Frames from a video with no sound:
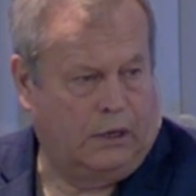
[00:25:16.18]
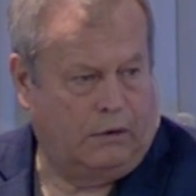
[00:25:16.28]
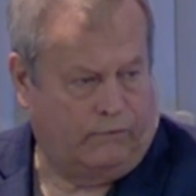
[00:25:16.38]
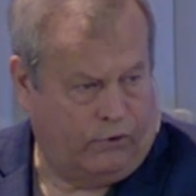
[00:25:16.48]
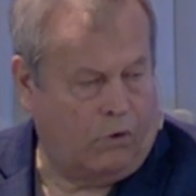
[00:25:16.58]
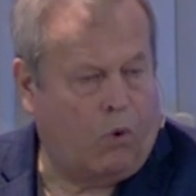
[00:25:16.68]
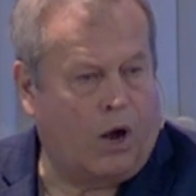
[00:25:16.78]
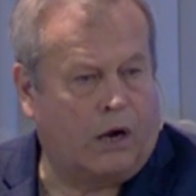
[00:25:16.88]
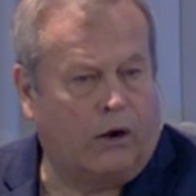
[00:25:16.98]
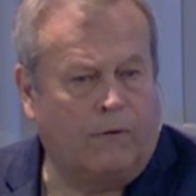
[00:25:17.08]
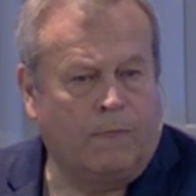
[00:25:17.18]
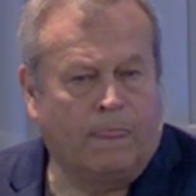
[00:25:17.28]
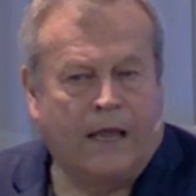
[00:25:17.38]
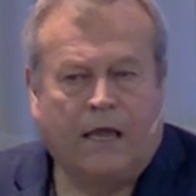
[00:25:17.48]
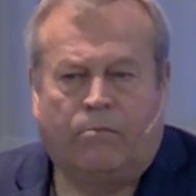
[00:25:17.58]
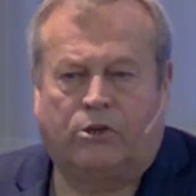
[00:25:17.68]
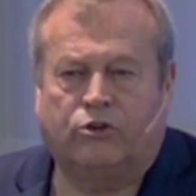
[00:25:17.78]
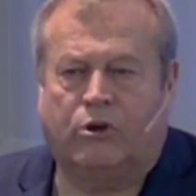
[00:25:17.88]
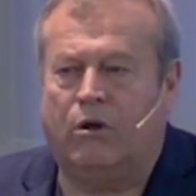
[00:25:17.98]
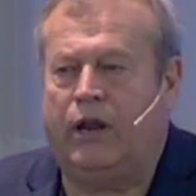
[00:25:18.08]
and for your water, but
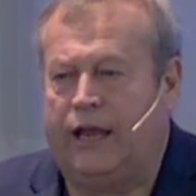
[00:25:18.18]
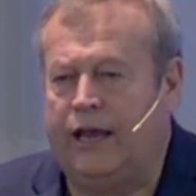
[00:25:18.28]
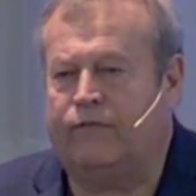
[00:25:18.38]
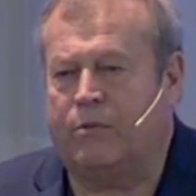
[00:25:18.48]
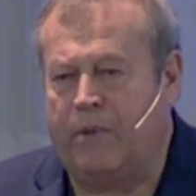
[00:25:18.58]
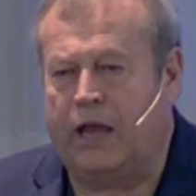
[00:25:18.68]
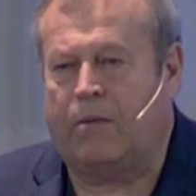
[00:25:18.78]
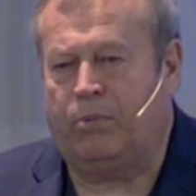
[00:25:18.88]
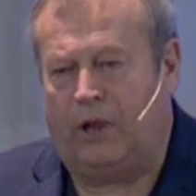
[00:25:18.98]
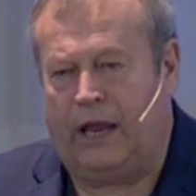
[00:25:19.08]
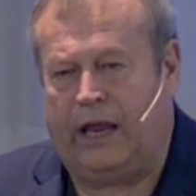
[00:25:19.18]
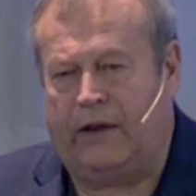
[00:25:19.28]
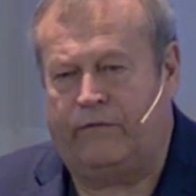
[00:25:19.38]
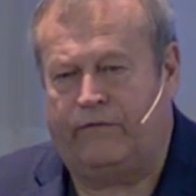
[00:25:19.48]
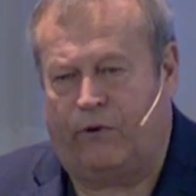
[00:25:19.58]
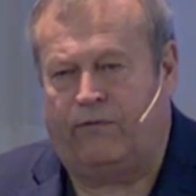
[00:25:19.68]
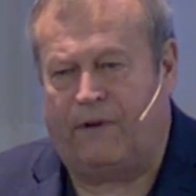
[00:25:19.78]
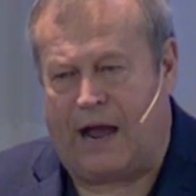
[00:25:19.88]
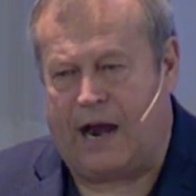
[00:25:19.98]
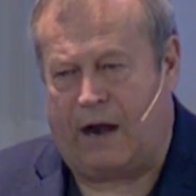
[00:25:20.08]
you're going to have to make a plan for
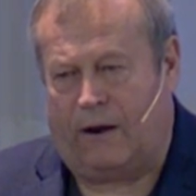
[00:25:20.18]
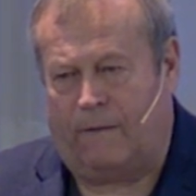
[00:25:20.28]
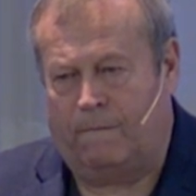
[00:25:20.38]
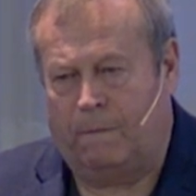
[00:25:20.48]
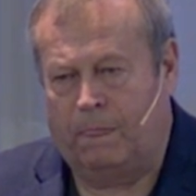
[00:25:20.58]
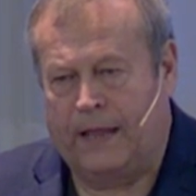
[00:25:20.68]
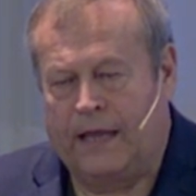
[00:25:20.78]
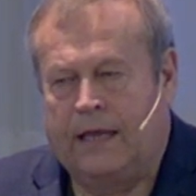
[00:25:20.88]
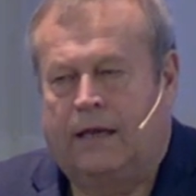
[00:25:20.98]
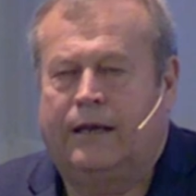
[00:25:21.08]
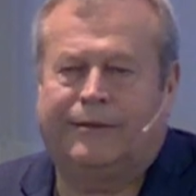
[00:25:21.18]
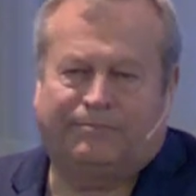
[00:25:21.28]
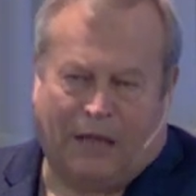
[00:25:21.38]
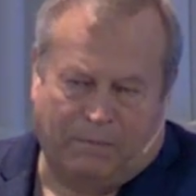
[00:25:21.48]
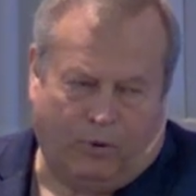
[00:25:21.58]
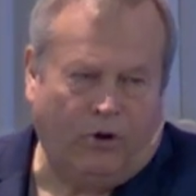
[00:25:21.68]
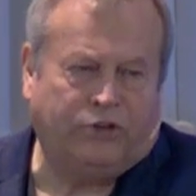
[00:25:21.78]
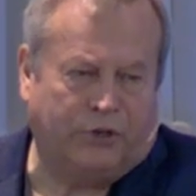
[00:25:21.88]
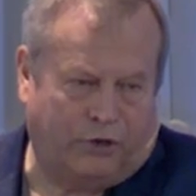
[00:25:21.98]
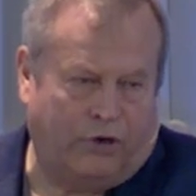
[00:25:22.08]
fire. A
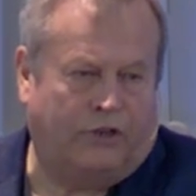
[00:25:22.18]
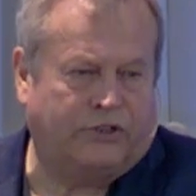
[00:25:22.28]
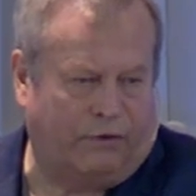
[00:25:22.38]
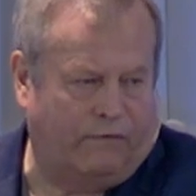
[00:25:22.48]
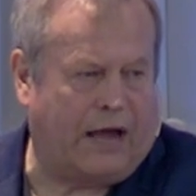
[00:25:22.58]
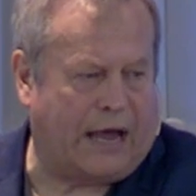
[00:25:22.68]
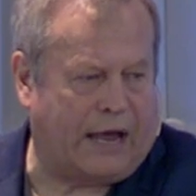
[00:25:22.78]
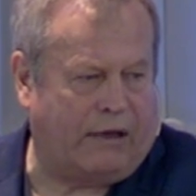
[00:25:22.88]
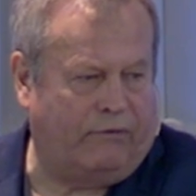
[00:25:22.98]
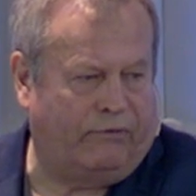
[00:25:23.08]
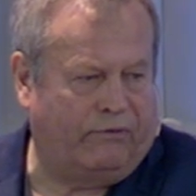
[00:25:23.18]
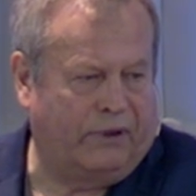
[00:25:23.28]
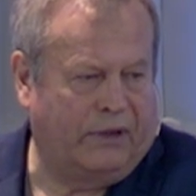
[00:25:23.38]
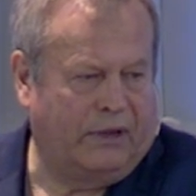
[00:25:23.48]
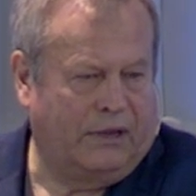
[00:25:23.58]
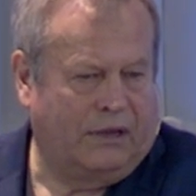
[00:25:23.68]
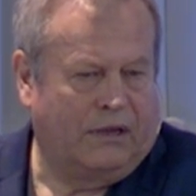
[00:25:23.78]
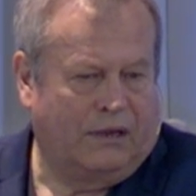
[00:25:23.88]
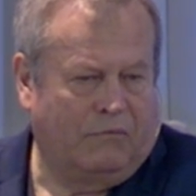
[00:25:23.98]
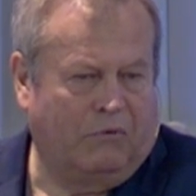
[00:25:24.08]
person could survive
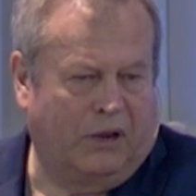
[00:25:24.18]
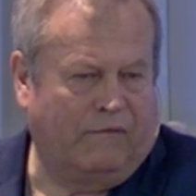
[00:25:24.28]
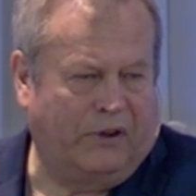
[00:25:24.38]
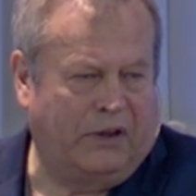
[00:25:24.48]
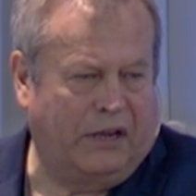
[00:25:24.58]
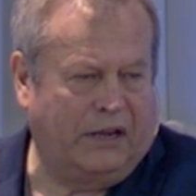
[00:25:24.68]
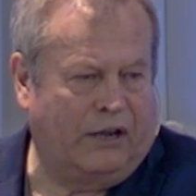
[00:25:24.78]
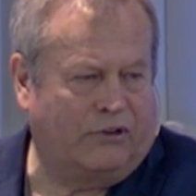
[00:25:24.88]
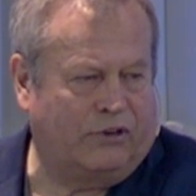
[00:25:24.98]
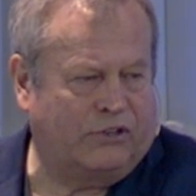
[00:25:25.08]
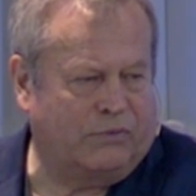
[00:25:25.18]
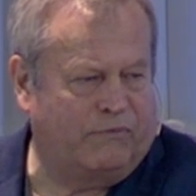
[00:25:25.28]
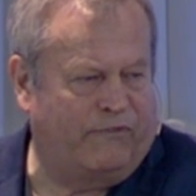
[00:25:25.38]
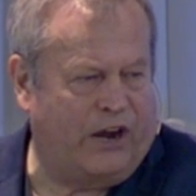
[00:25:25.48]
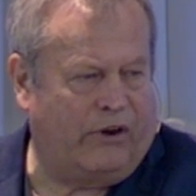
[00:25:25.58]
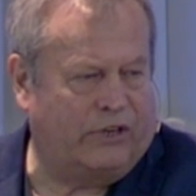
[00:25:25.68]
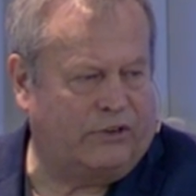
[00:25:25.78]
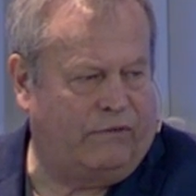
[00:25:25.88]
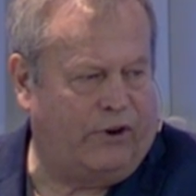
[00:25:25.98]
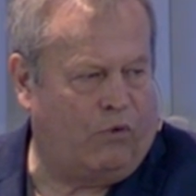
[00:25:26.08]
if he didn't get into some very
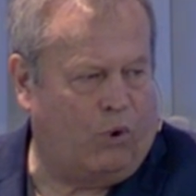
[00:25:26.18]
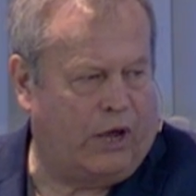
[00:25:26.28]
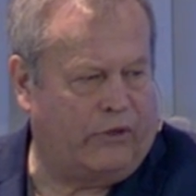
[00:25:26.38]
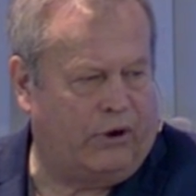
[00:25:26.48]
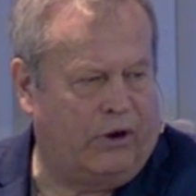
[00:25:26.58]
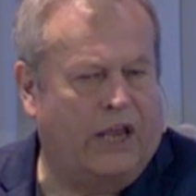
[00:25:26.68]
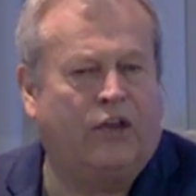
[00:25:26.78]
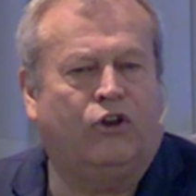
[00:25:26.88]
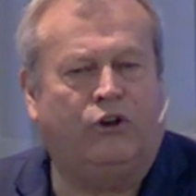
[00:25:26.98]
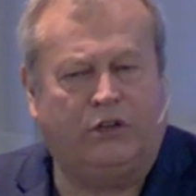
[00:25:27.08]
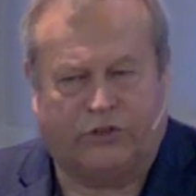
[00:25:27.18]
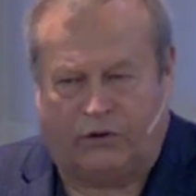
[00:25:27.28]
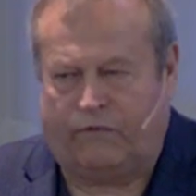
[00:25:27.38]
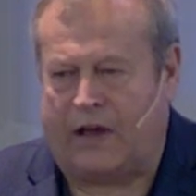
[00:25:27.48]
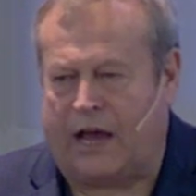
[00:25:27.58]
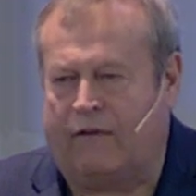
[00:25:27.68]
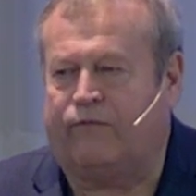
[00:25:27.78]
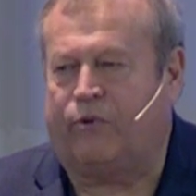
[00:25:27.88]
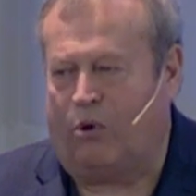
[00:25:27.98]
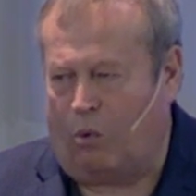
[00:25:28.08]
severe weather. He could survive
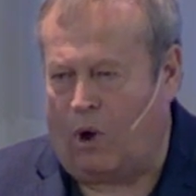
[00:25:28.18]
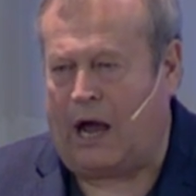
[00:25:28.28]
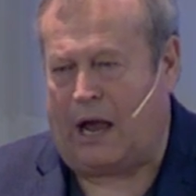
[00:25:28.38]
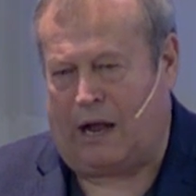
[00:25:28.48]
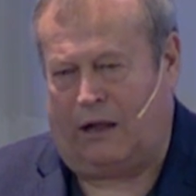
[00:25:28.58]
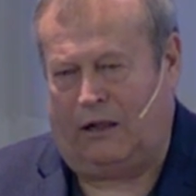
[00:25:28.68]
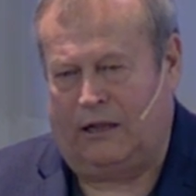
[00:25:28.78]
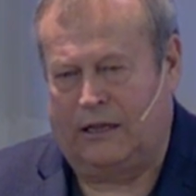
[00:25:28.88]
for a while